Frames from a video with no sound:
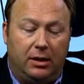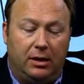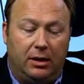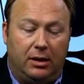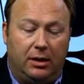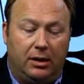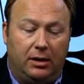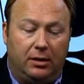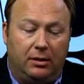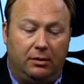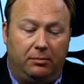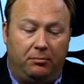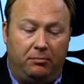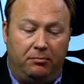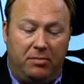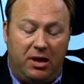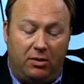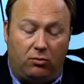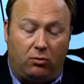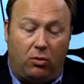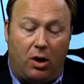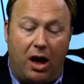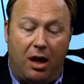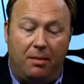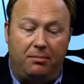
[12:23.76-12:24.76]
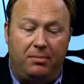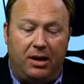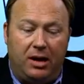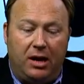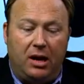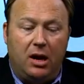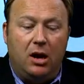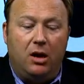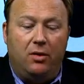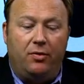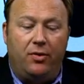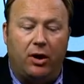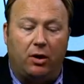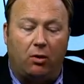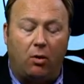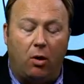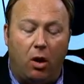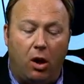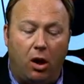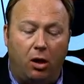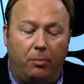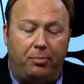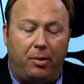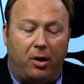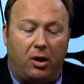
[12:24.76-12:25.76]
uh, Mitt Romney, they're
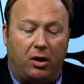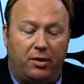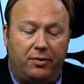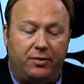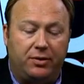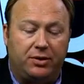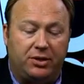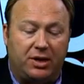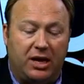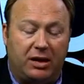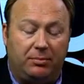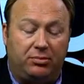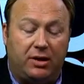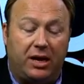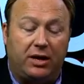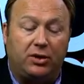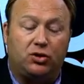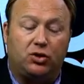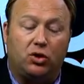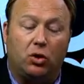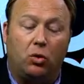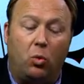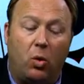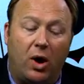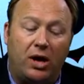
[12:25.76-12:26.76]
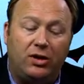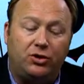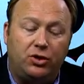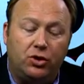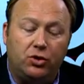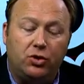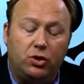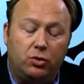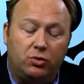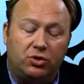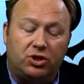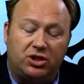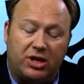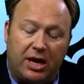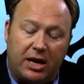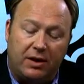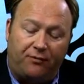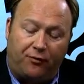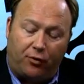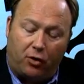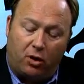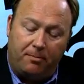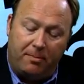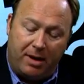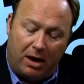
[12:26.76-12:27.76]
all part of the same thing. So what do you say
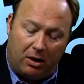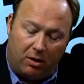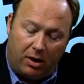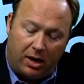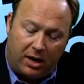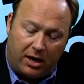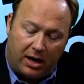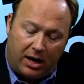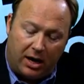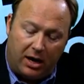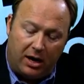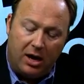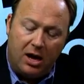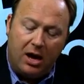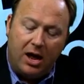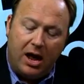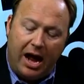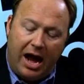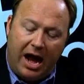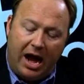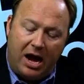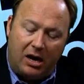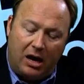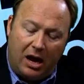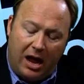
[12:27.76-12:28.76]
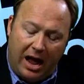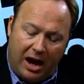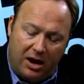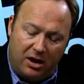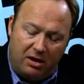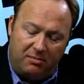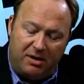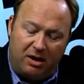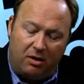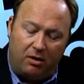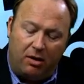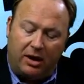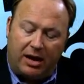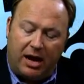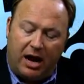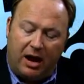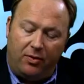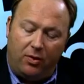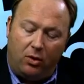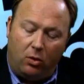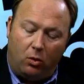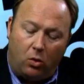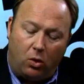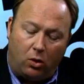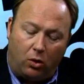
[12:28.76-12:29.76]
for America and Latin America
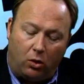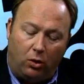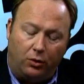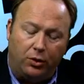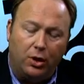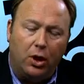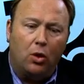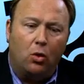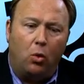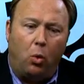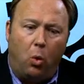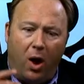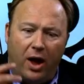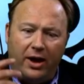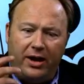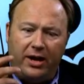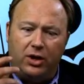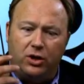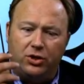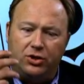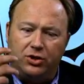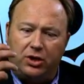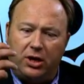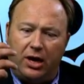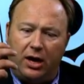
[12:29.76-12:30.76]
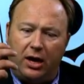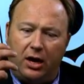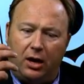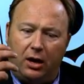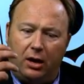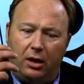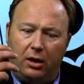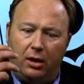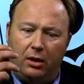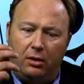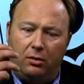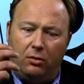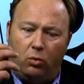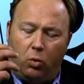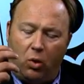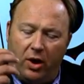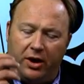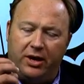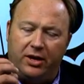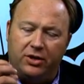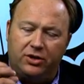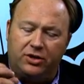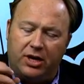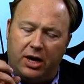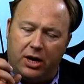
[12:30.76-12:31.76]
and the world? What is uh,
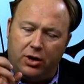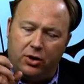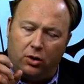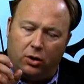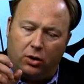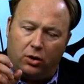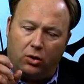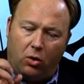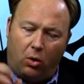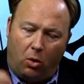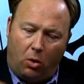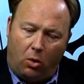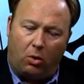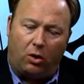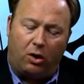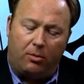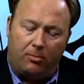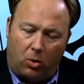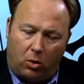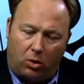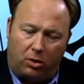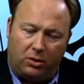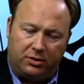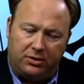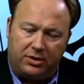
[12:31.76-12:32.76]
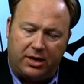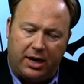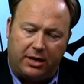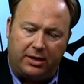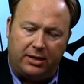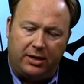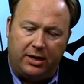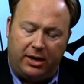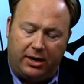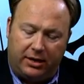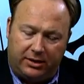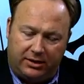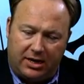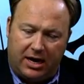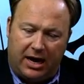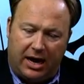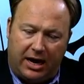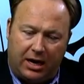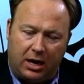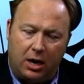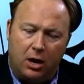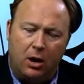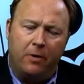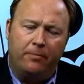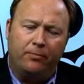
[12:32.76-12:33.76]
what is at your core, Immortal Technique,
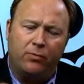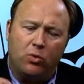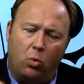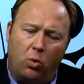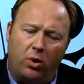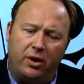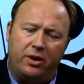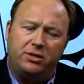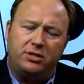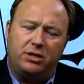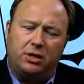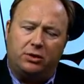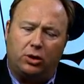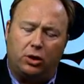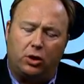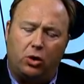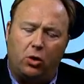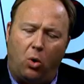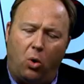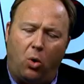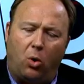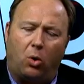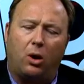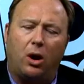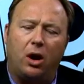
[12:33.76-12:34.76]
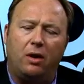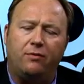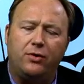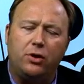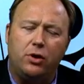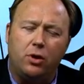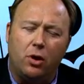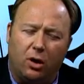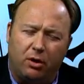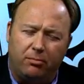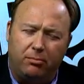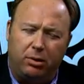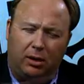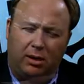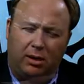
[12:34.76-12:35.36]
tech, what is at the core of your